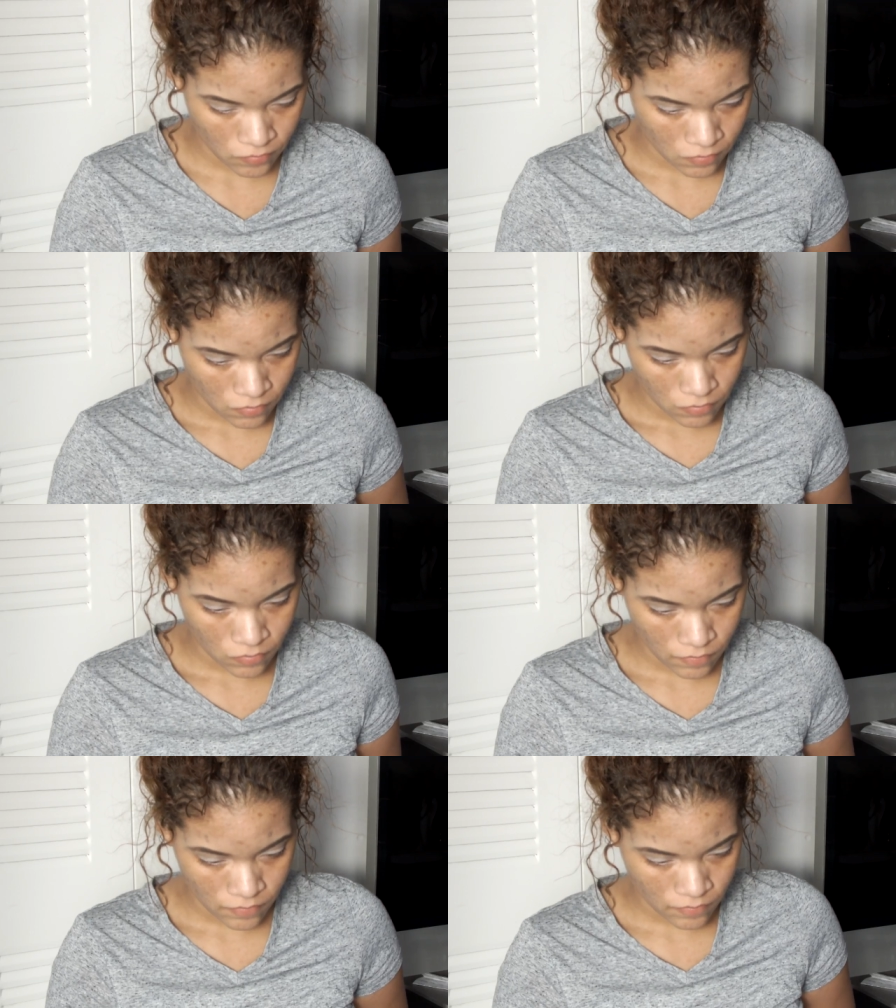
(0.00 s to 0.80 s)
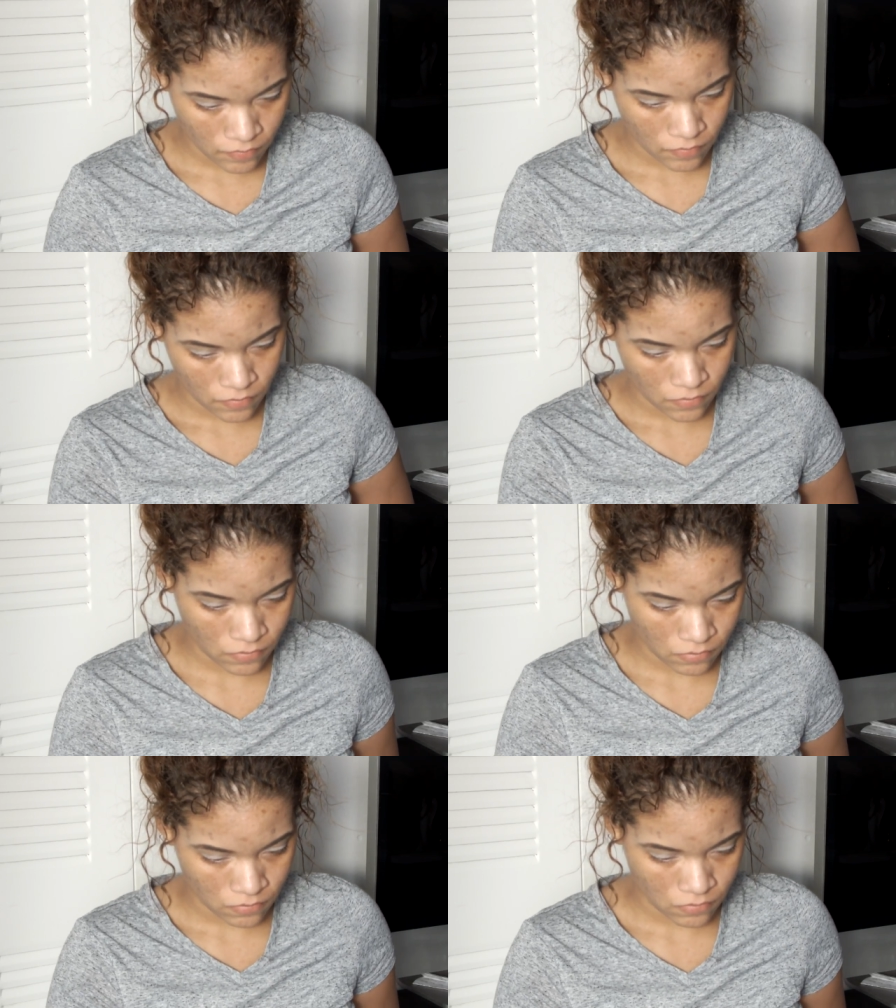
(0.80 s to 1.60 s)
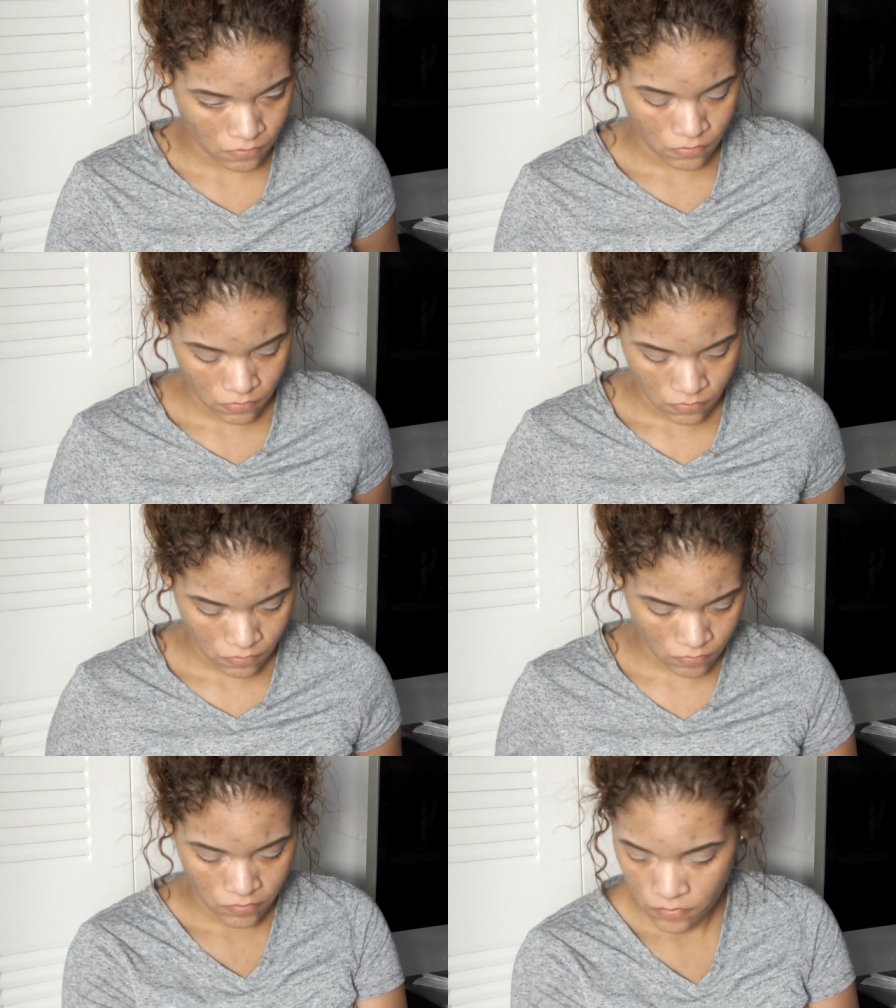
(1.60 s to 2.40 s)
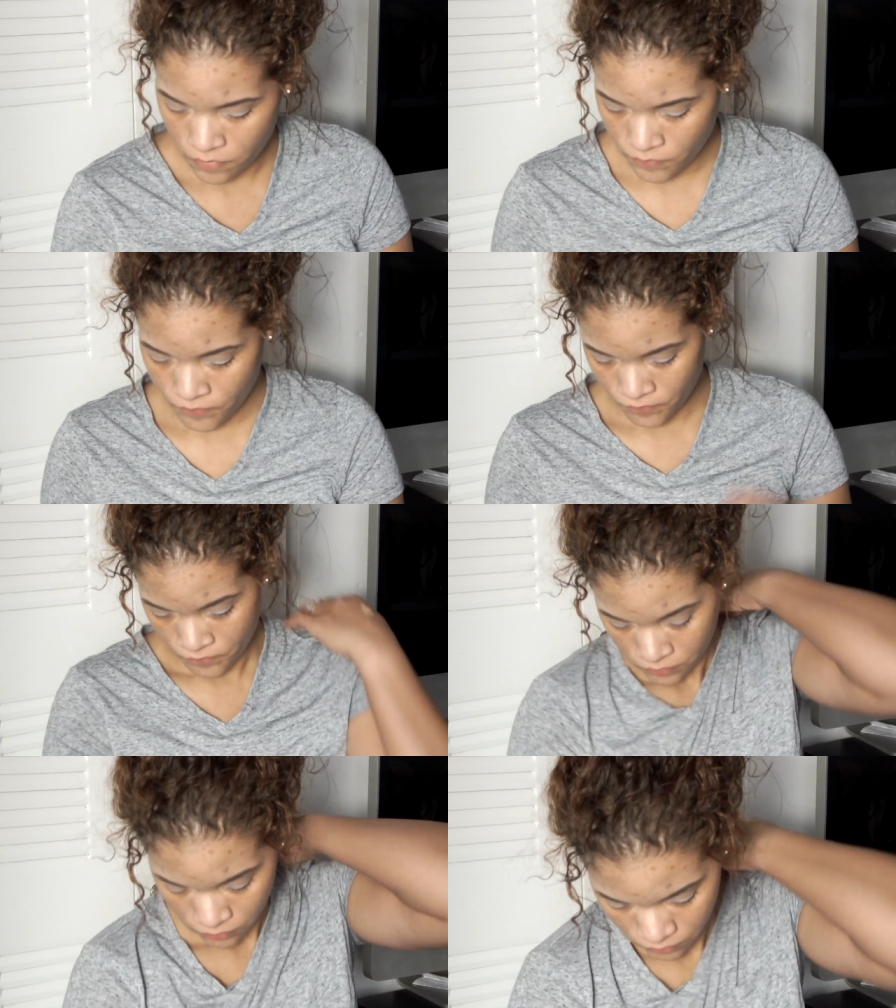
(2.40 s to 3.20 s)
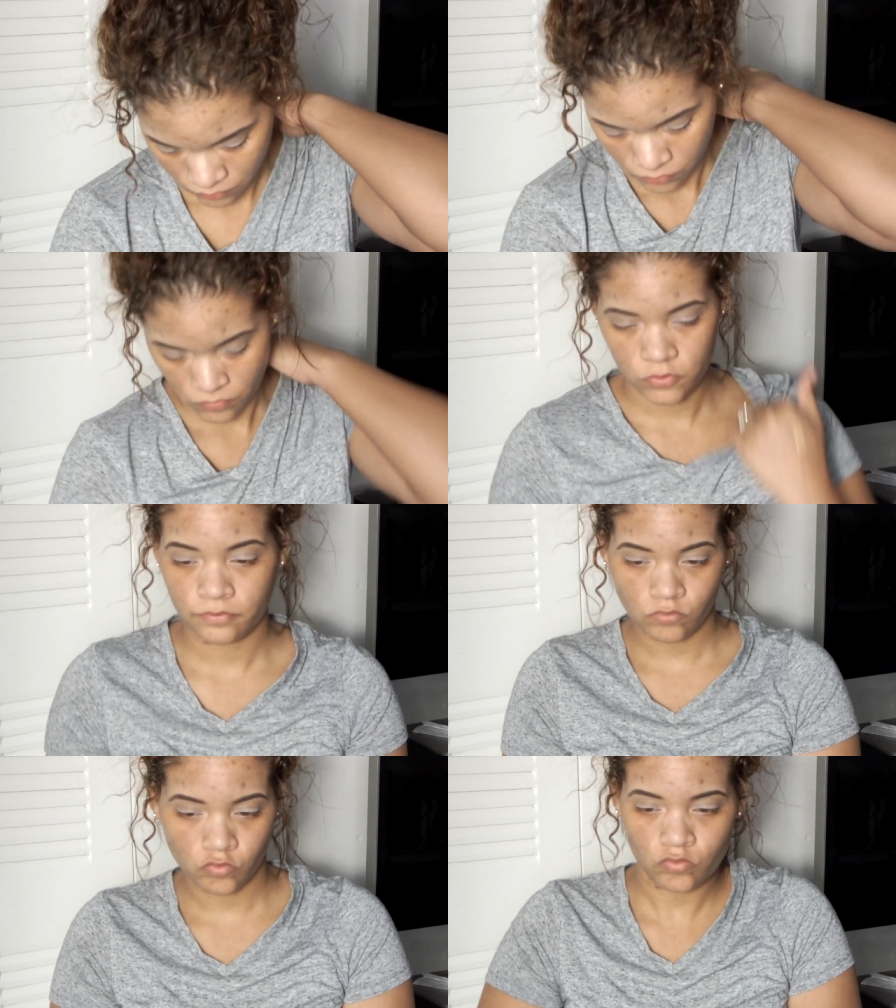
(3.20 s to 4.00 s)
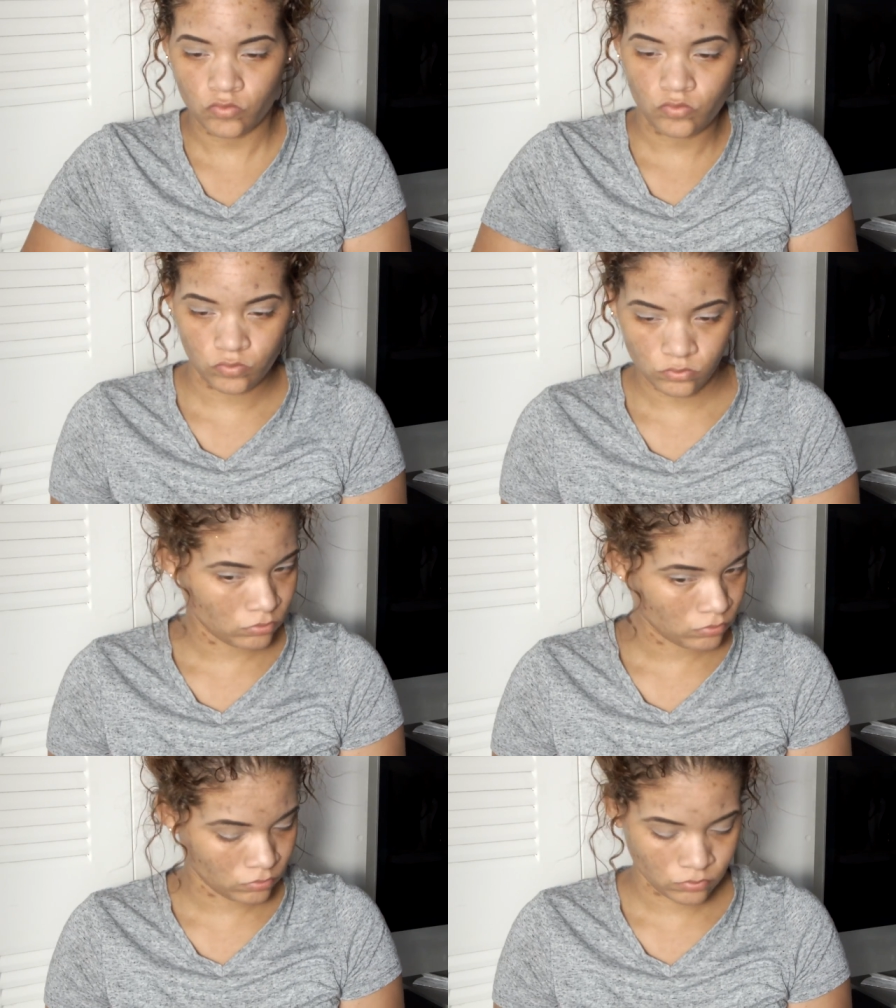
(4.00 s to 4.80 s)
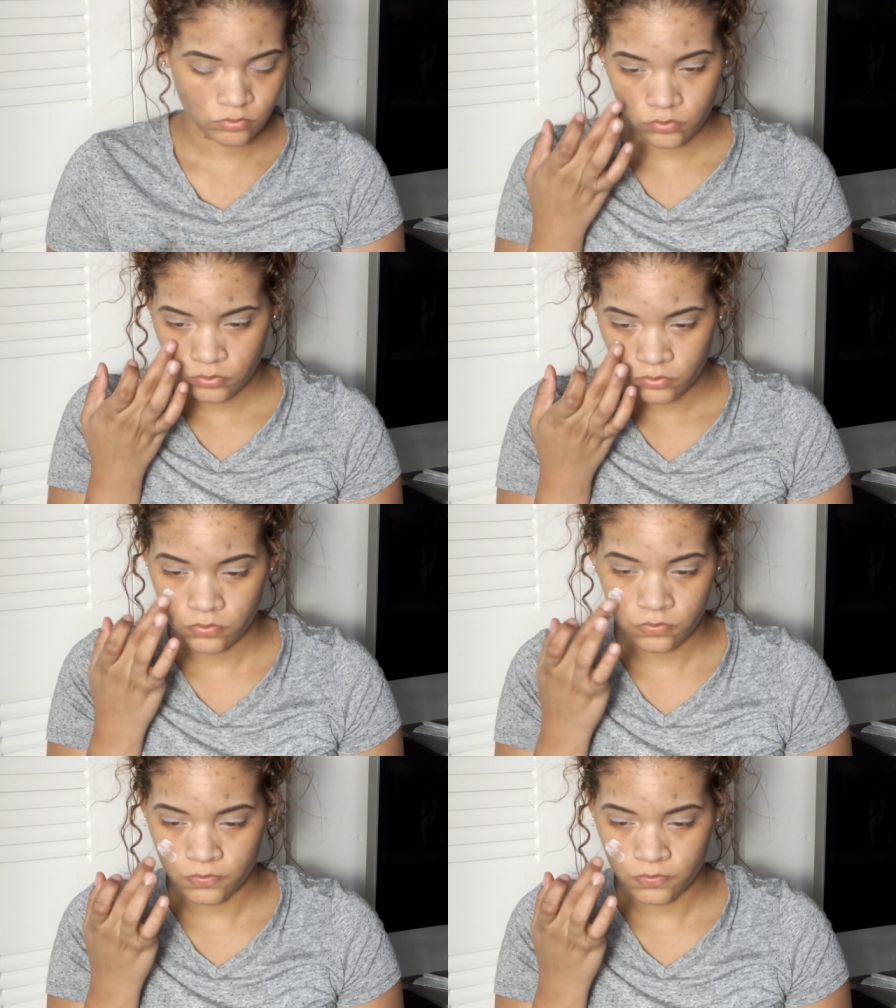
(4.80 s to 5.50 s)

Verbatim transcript: Yes, yeah, so I'm going to invert color the brows. Alright, next.